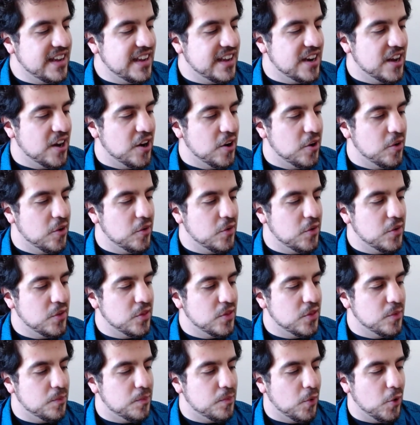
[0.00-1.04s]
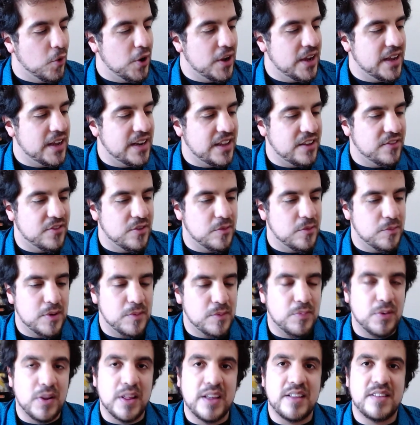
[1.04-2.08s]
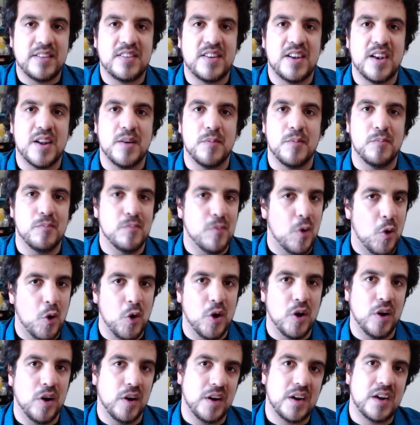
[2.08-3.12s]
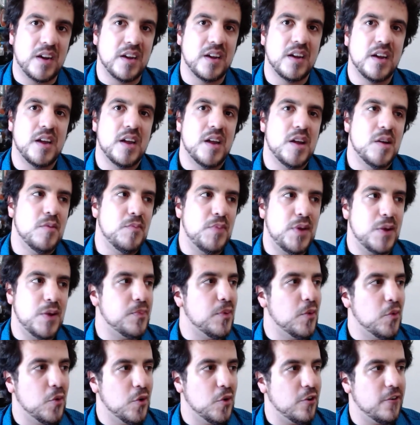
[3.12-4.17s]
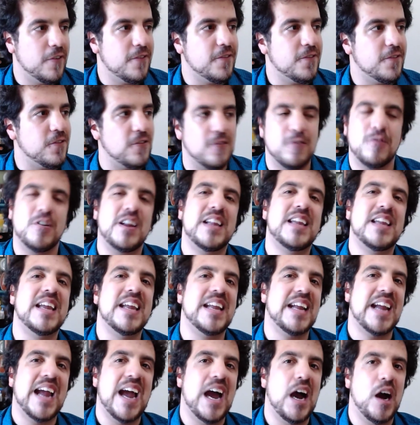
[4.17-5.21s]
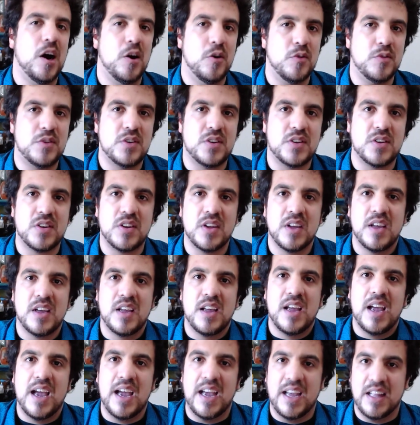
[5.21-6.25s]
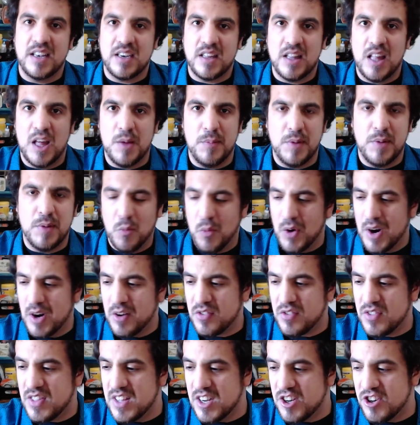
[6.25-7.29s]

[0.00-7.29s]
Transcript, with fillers: you know the boy had even been placed in a morgue people were freaking out and claiming where's the